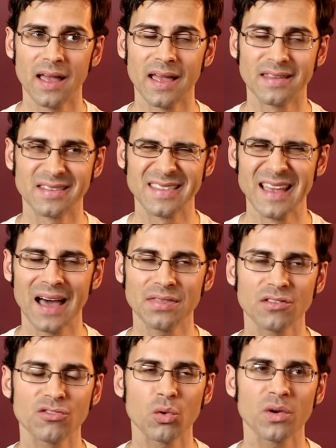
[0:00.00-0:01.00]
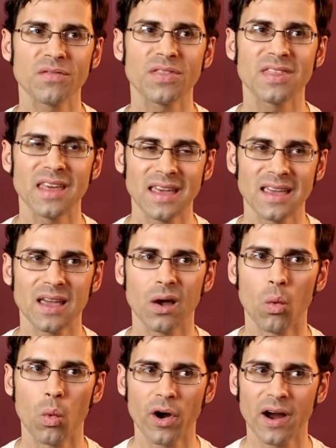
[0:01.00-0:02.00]
it's not the sort of
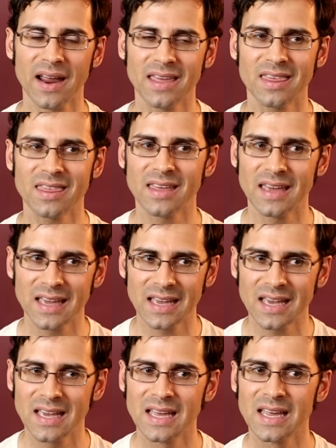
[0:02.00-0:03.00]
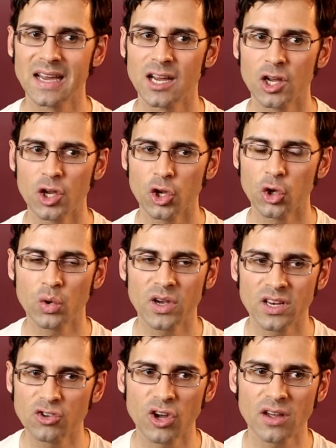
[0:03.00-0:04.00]
thing where I think you
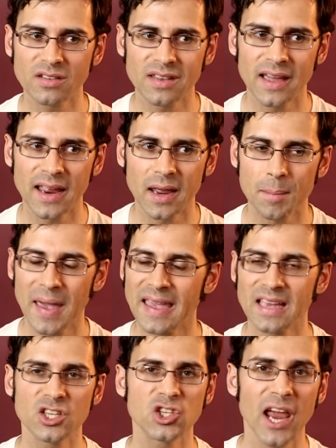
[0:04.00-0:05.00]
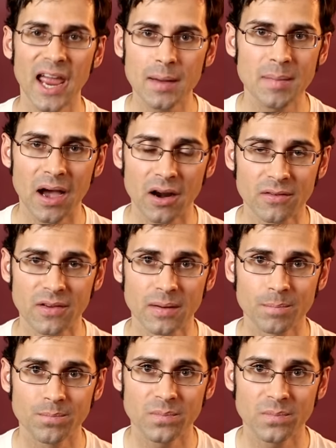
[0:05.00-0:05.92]
can just like make a jam out of it.